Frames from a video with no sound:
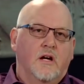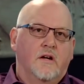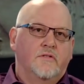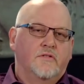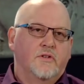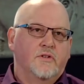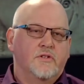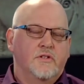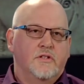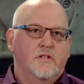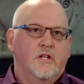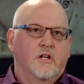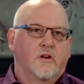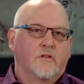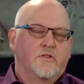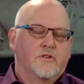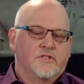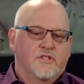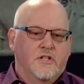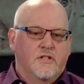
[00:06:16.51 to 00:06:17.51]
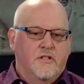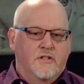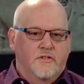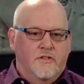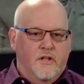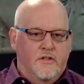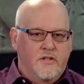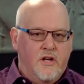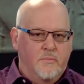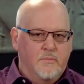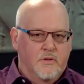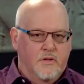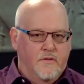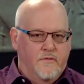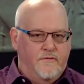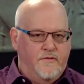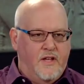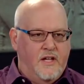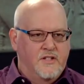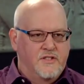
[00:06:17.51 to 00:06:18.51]
there, you know, there's a, a, number of
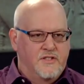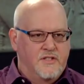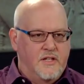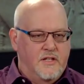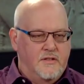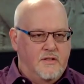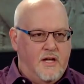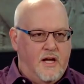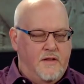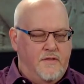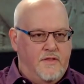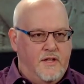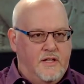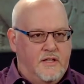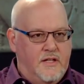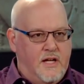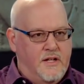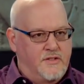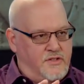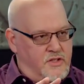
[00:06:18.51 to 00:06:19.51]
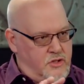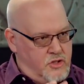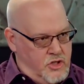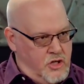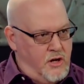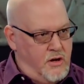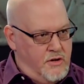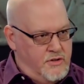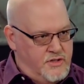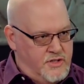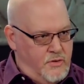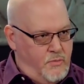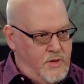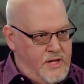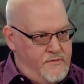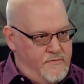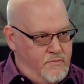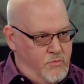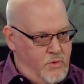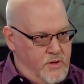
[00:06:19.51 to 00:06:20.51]
things that I think, as the church, that
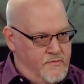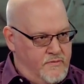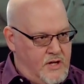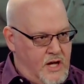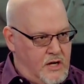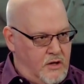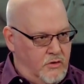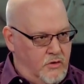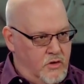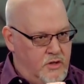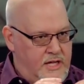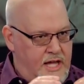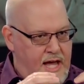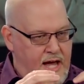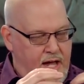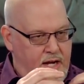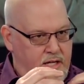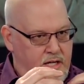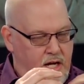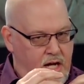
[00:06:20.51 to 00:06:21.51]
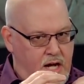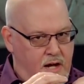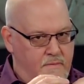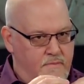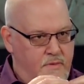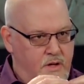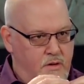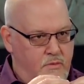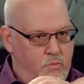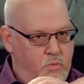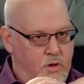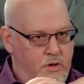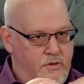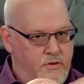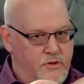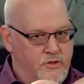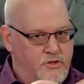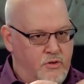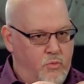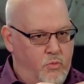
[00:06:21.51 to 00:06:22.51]
we've we've got to look at uh, where
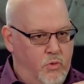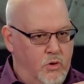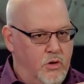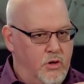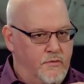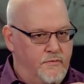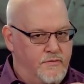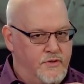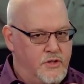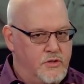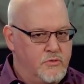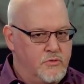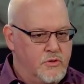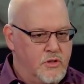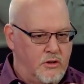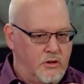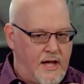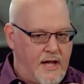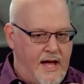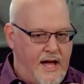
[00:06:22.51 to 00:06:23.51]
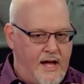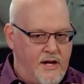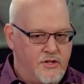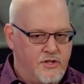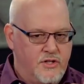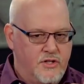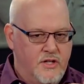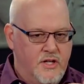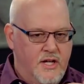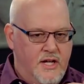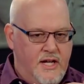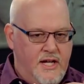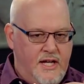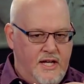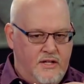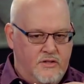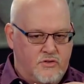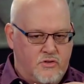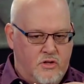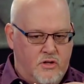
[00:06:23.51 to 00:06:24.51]
there's a worldview clash
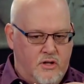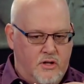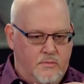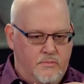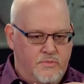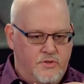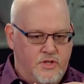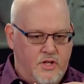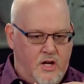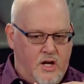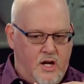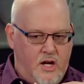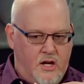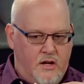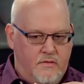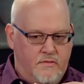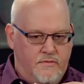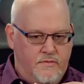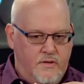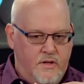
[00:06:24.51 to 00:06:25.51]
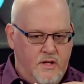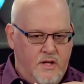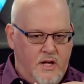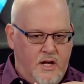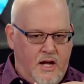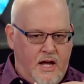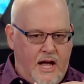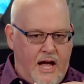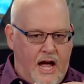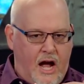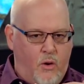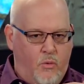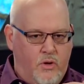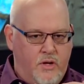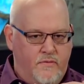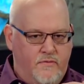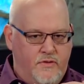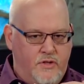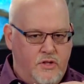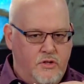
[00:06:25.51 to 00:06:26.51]
in terms of how we
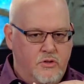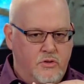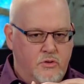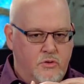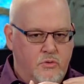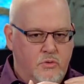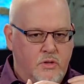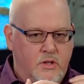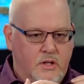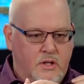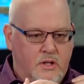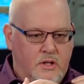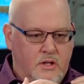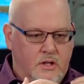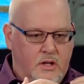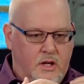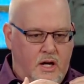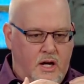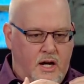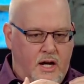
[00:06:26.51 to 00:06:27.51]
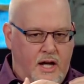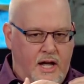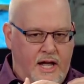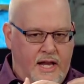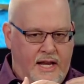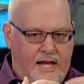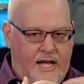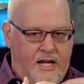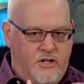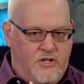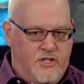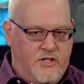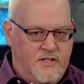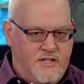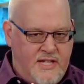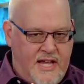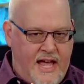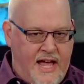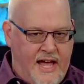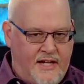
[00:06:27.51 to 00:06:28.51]
view uh, an ancient
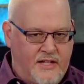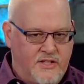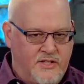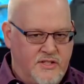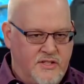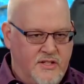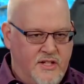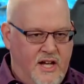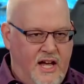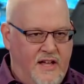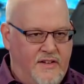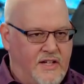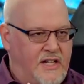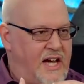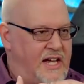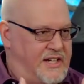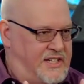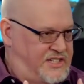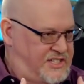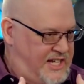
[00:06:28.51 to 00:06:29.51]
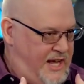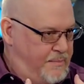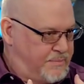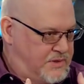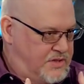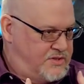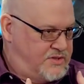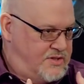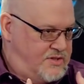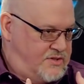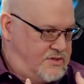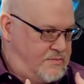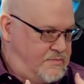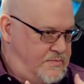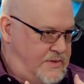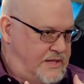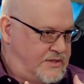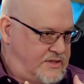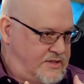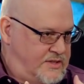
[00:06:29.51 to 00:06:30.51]
text and the kind of skepticism
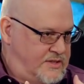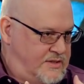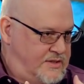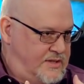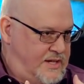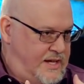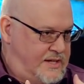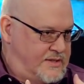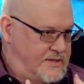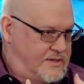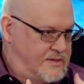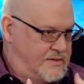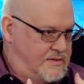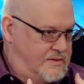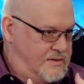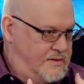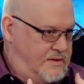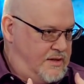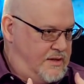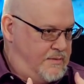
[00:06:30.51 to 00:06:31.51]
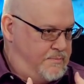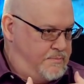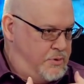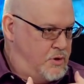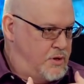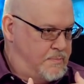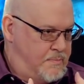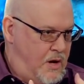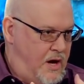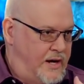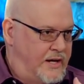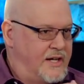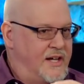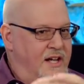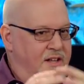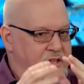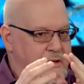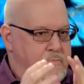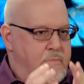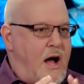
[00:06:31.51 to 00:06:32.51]
that's, that's uh, put upon it.
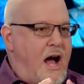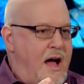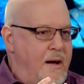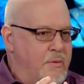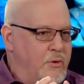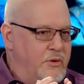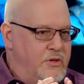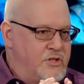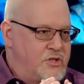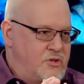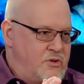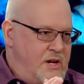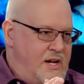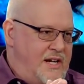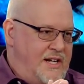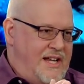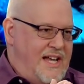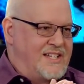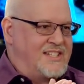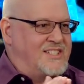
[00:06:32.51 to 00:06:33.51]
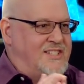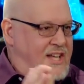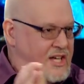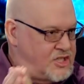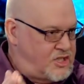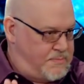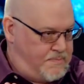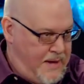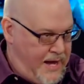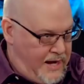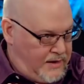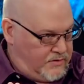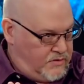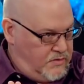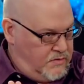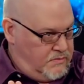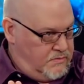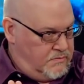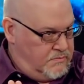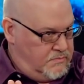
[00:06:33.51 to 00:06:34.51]
The Bible is treated as suspect.
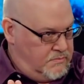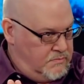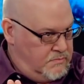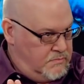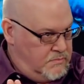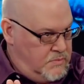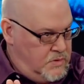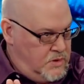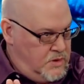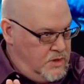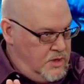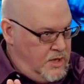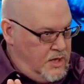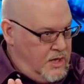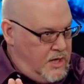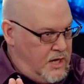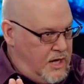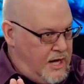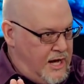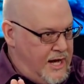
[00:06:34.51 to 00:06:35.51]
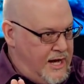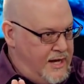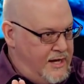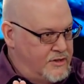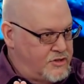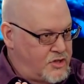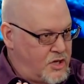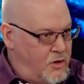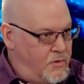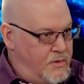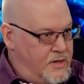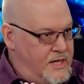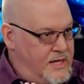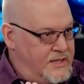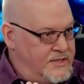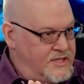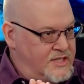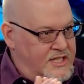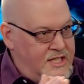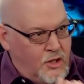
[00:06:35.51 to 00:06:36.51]
Uh, so
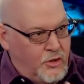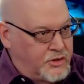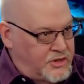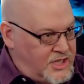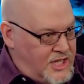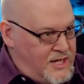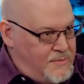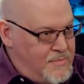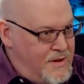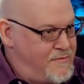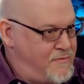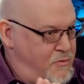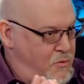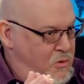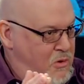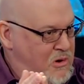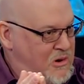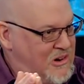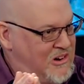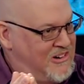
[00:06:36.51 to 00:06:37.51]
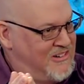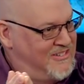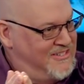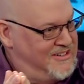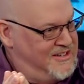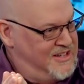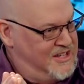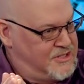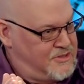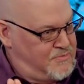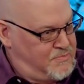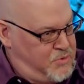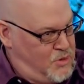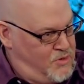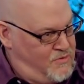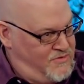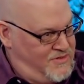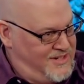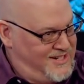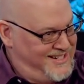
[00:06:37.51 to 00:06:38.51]
it's guilty before it's
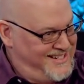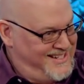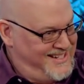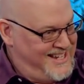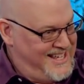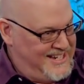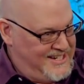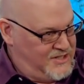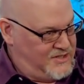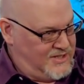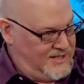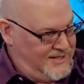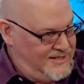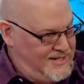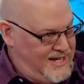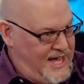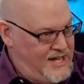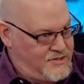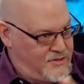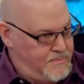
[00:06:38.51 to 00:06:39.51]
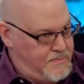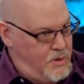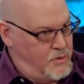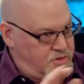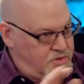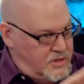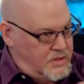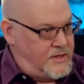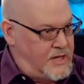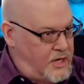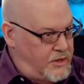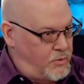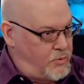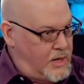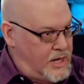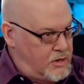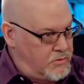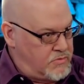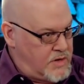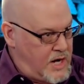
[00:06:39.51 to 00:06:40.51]
proven innocent, as opposed to the other
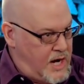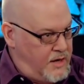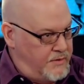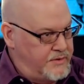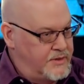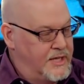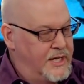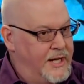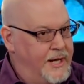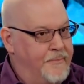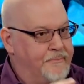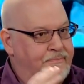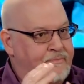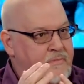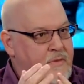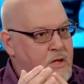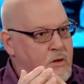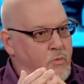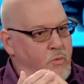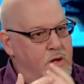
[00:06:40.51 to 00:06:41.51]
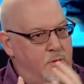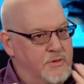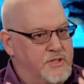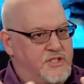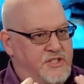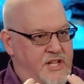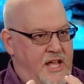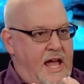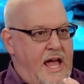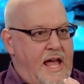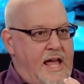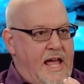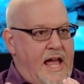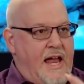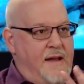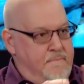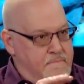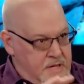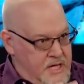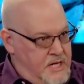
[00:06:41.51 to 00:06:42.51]
way around. We would say,
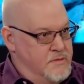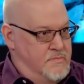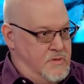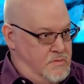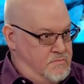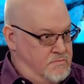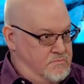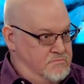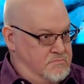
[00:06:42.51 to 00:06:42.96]
at minimum,